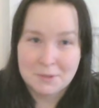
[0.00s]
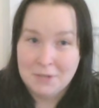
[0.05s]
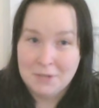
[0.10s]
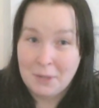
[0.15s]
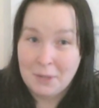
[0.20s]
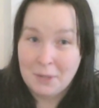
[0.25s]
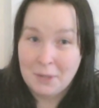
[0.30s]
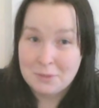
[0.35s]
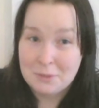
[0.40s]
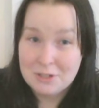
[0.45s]

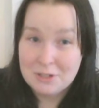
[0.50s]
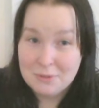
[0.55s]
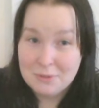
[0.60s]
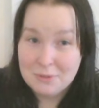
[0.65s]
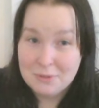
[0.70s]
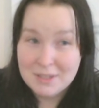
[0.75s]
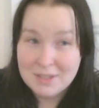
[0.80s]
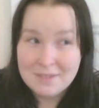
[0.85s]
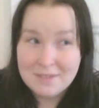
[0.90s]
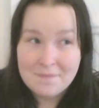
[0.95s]
how to do
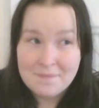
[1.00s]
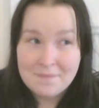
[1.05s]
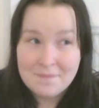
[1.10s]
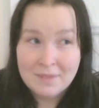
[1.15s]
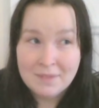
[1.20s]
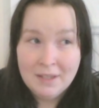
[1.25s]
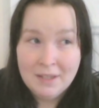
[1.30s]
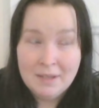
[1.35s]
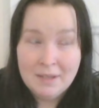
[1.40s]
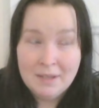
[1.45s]
it,
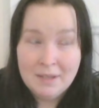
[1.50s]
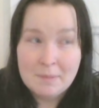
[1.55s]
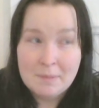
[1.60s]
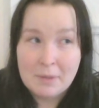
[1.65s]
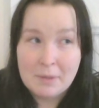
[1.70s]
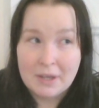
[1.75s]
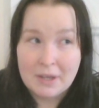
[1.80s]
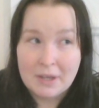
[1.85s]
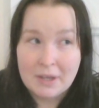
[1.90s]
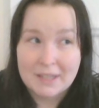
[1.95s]

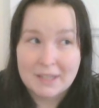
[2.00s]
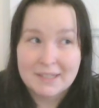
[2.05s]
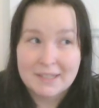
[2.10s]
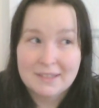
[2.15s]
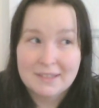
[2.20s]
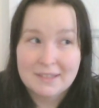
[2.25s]
but I